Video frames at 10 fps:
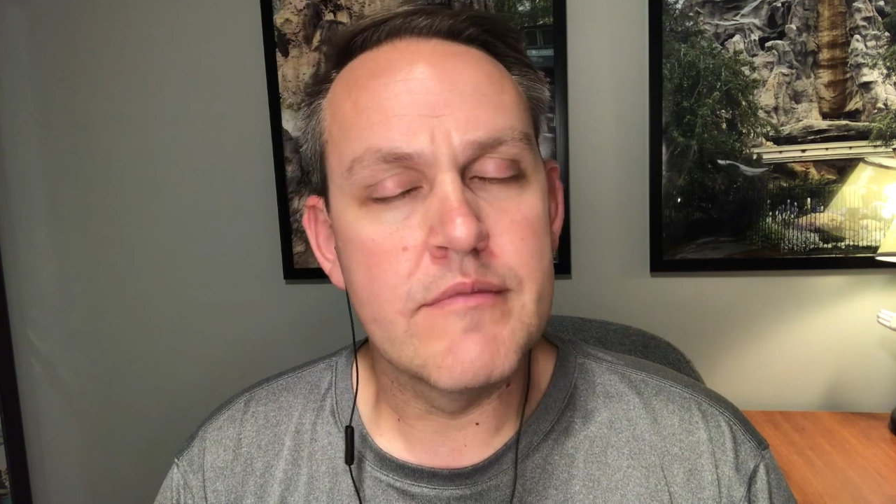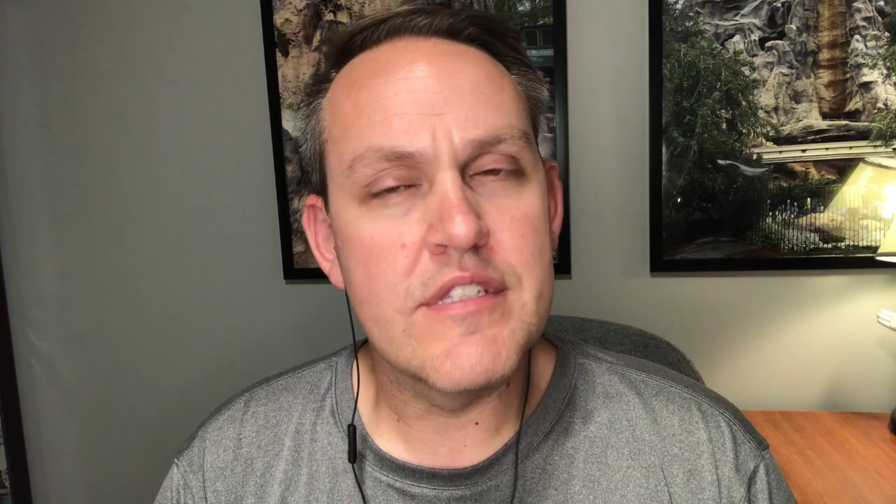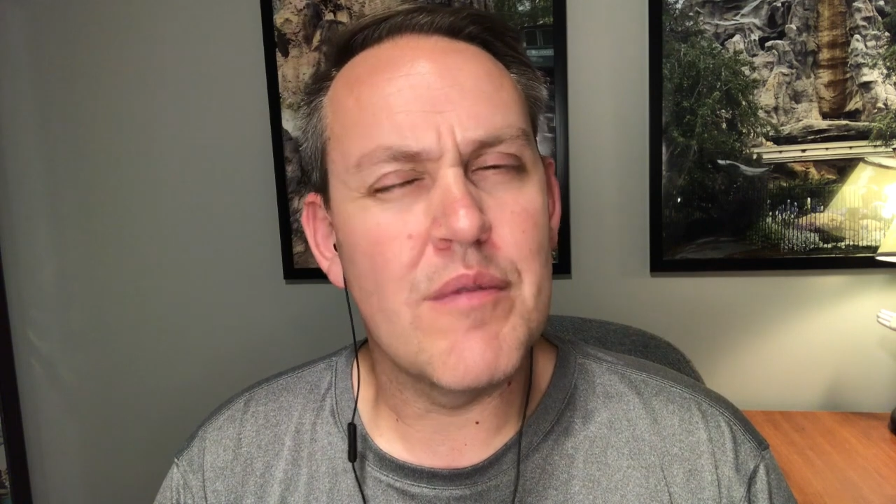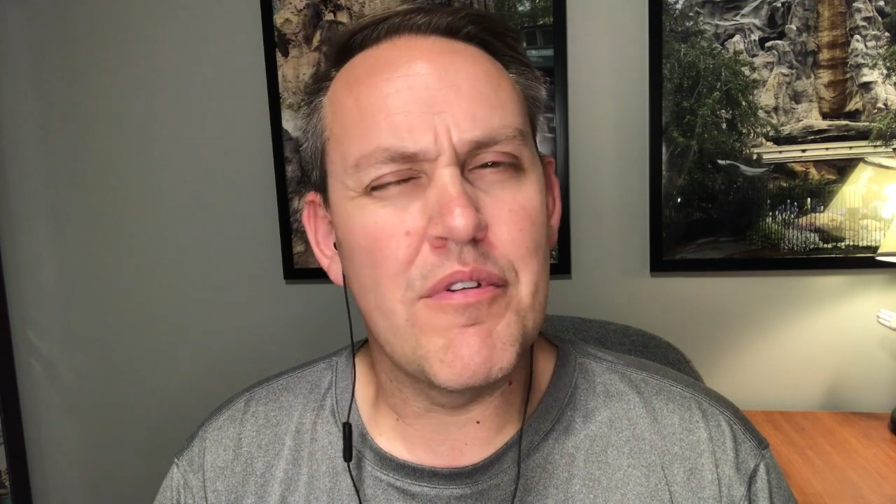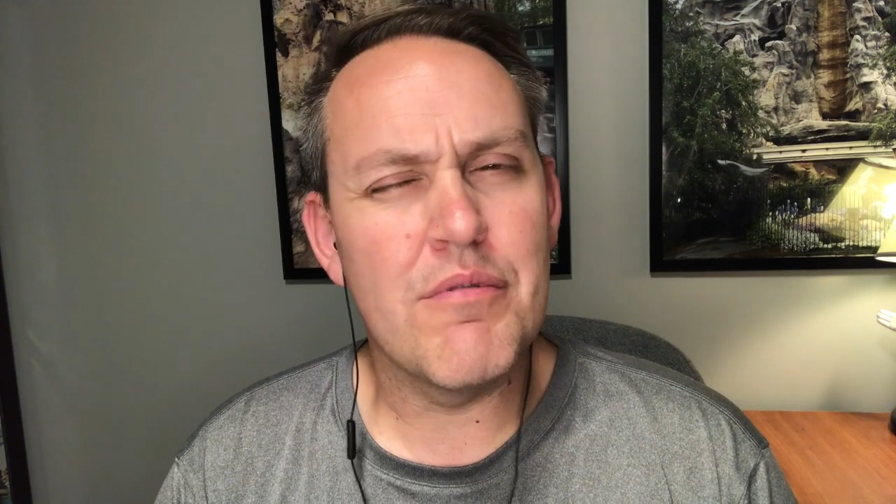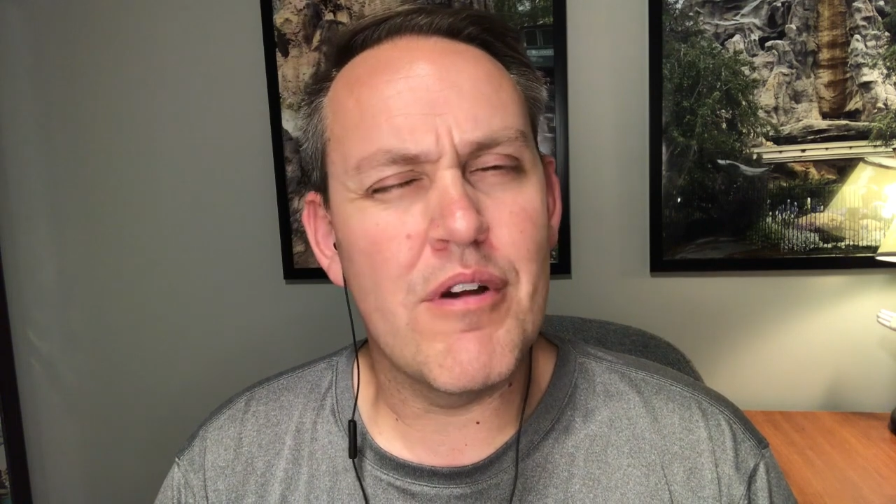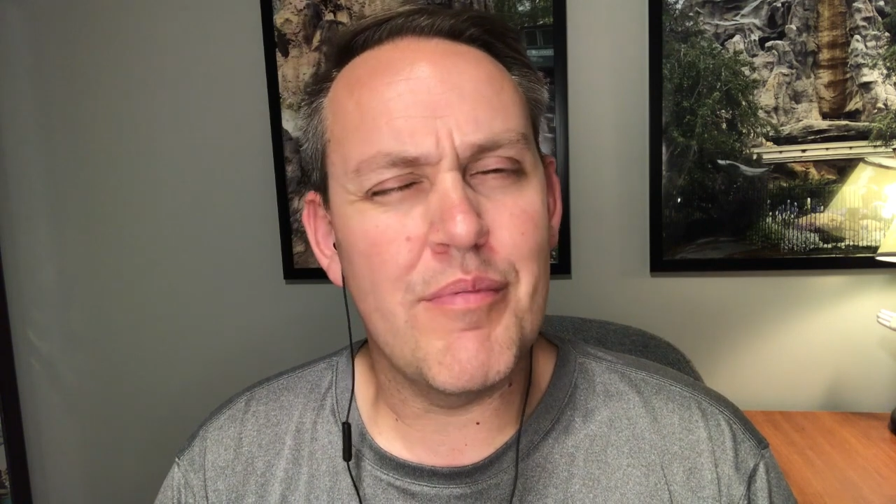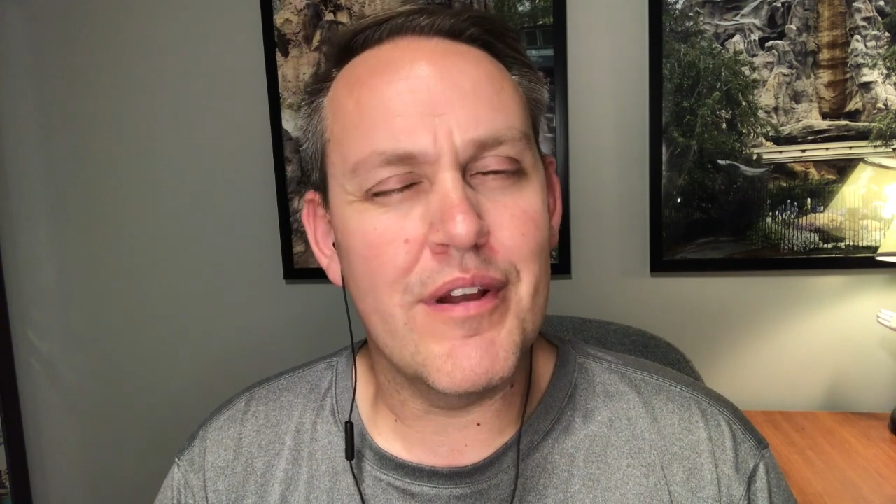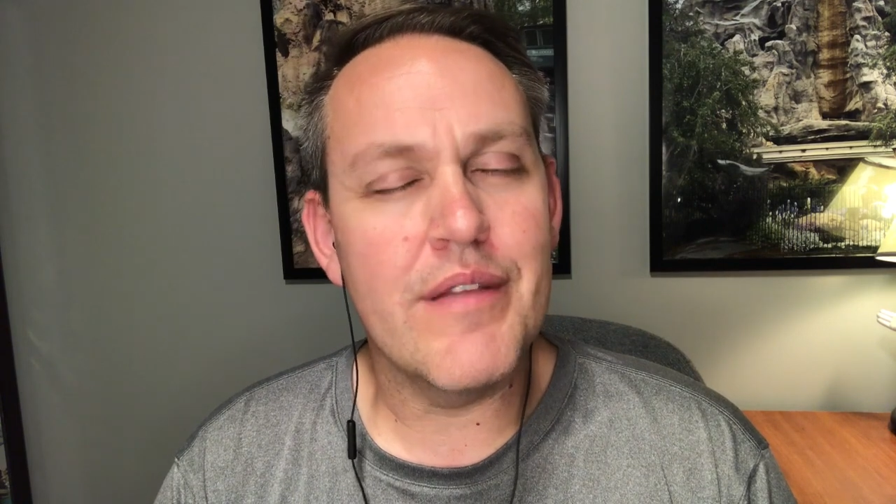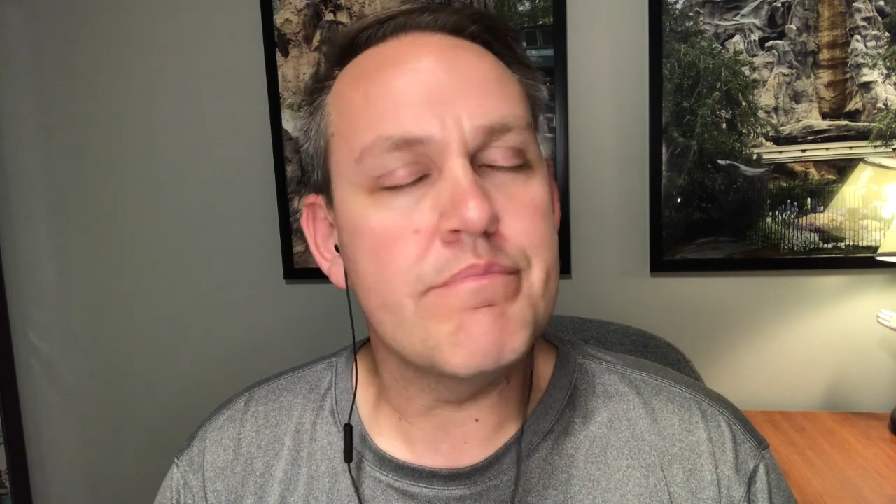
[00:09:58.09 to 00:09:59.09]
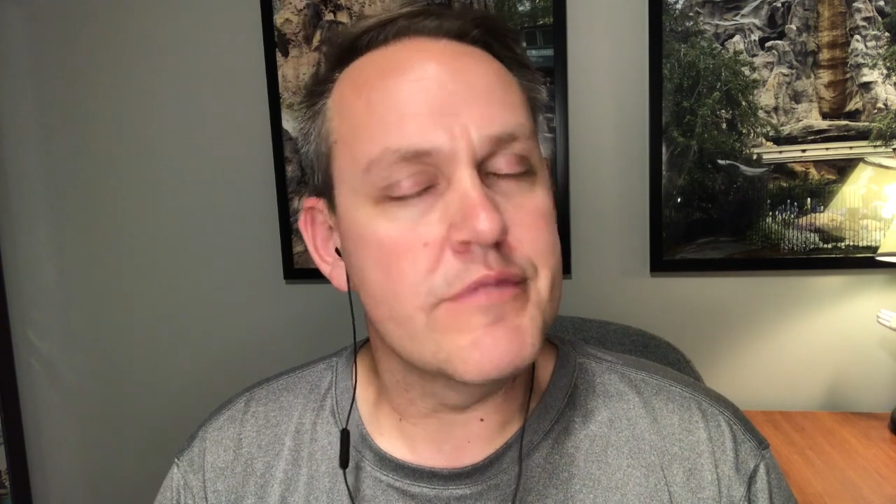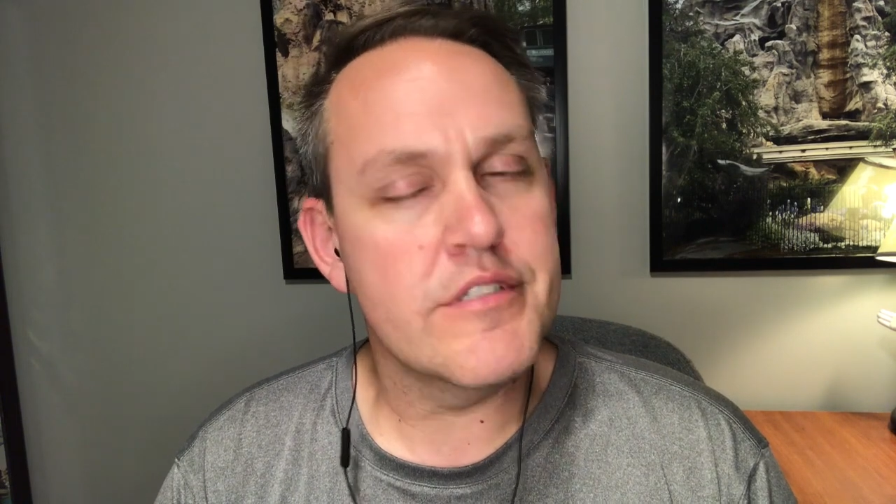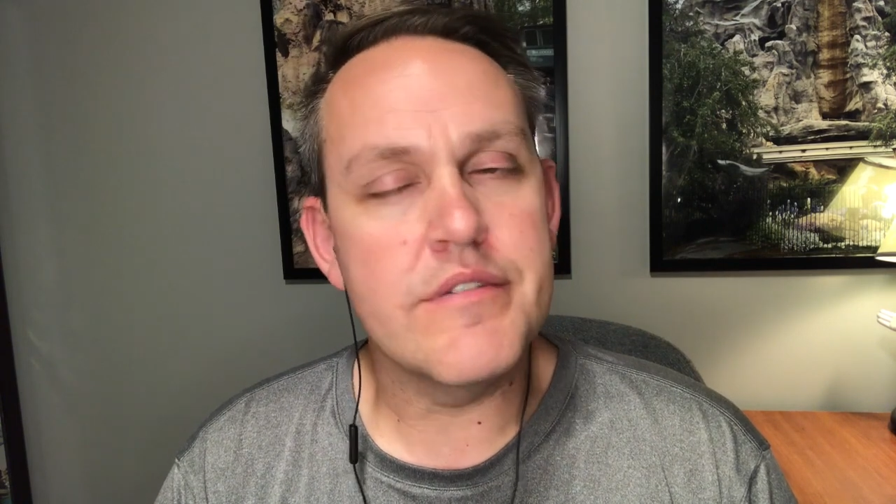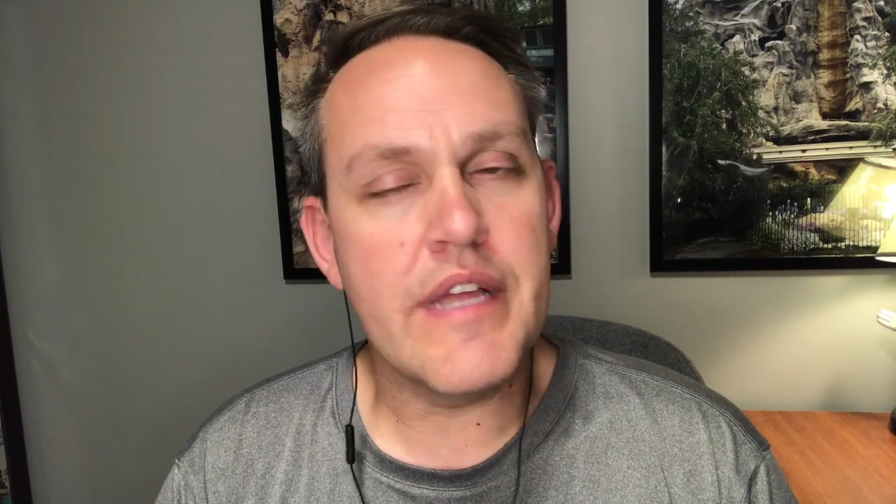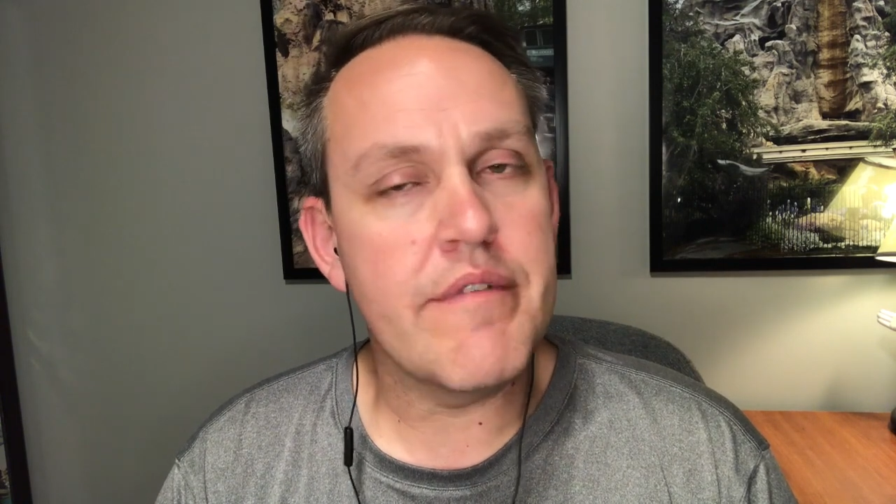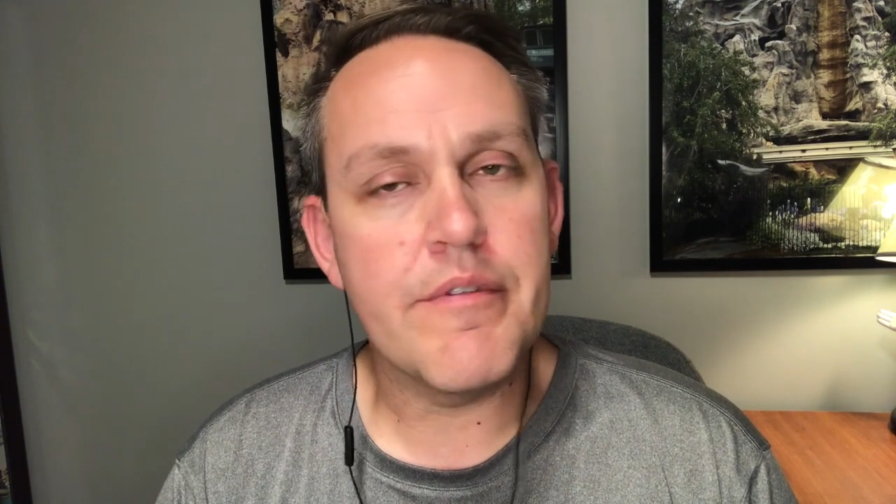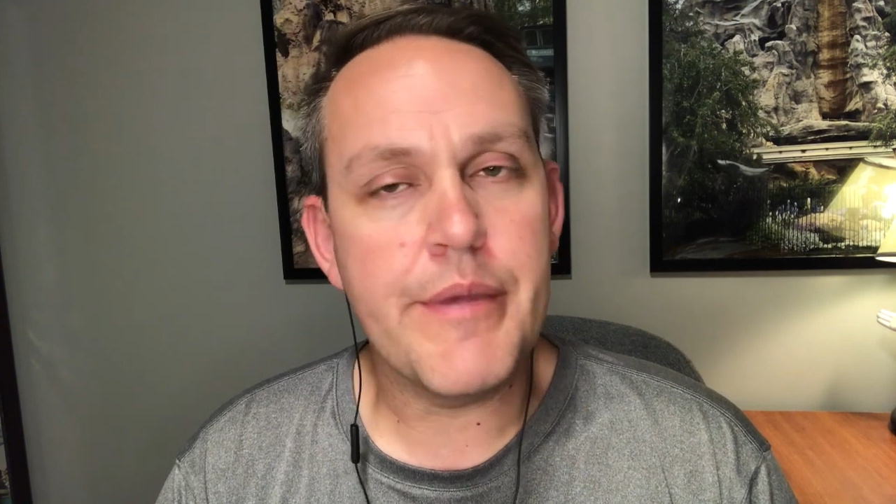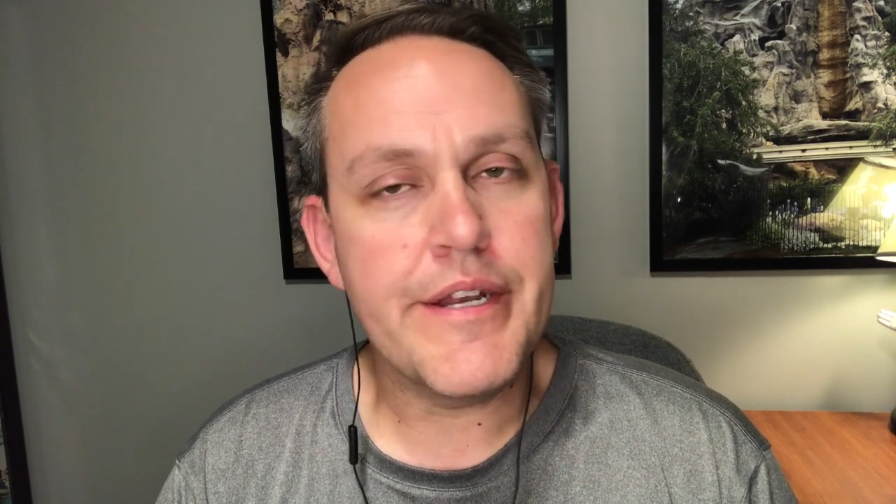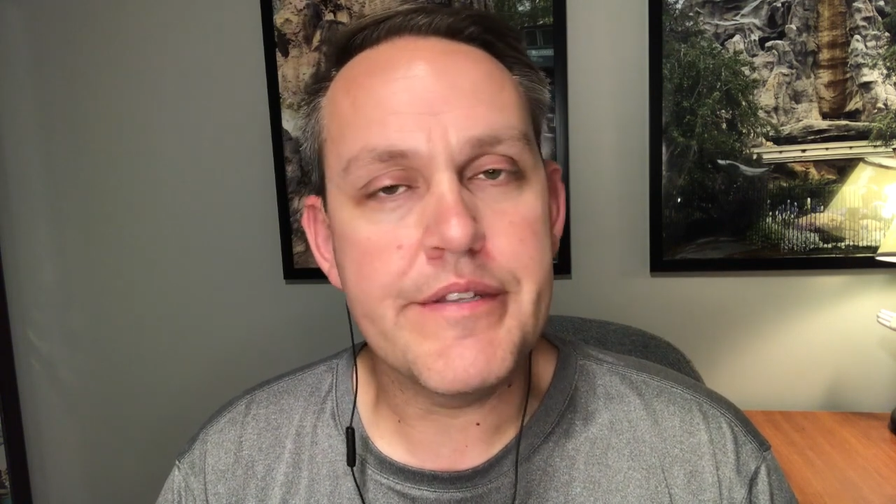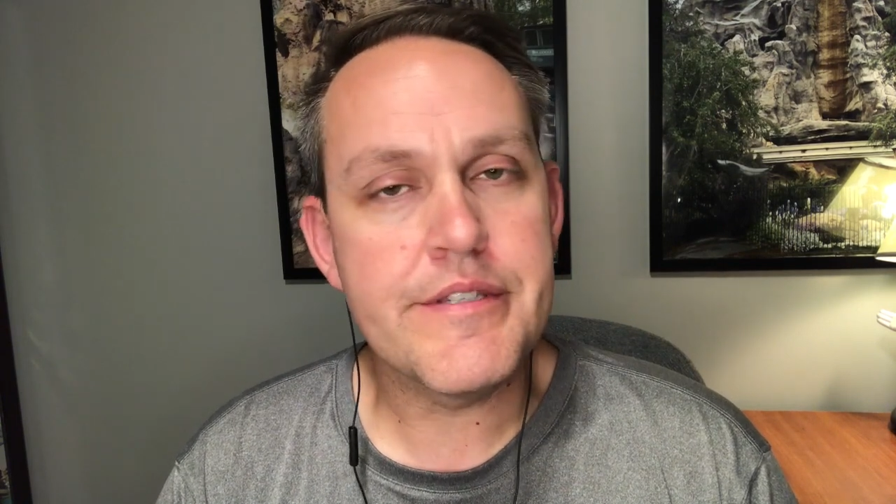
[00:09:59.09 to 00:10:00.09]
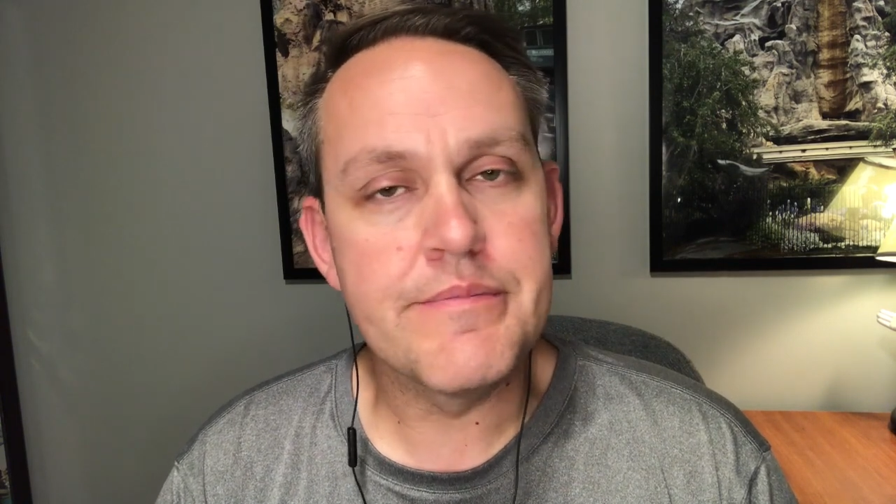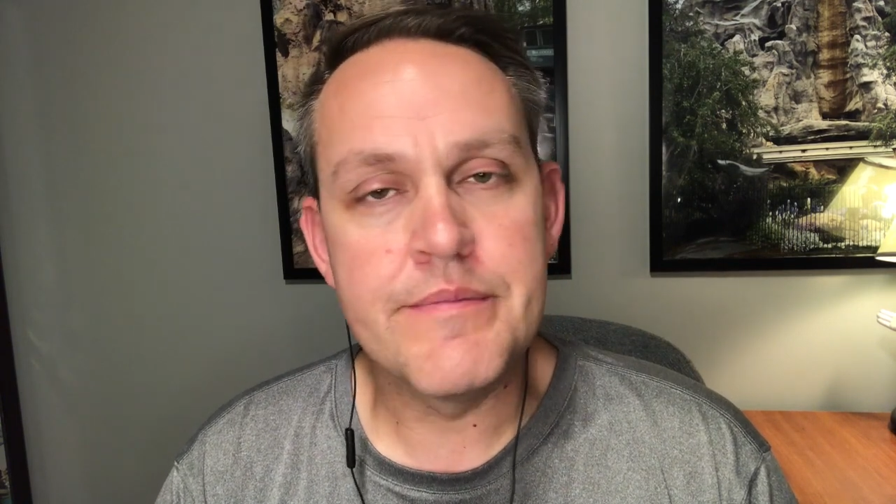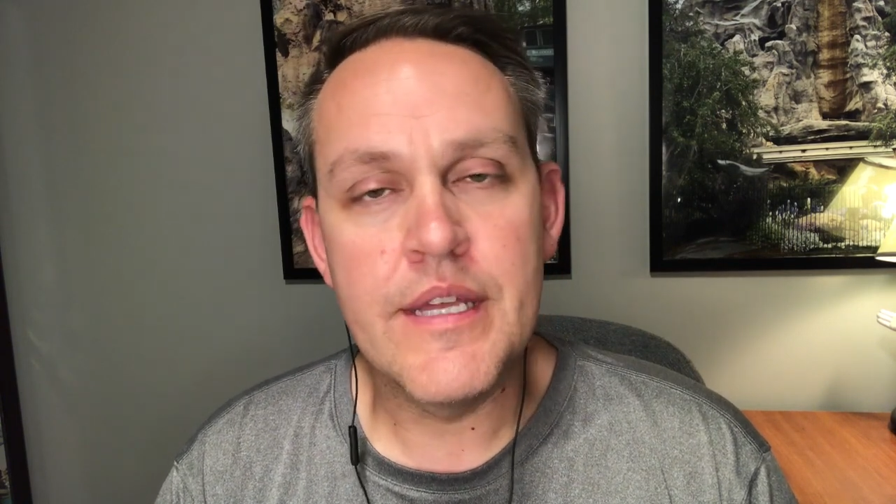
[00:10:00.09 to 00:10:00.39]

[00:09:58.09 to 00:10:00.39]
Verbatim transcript: Someone threw up on it. Still down for maintenance.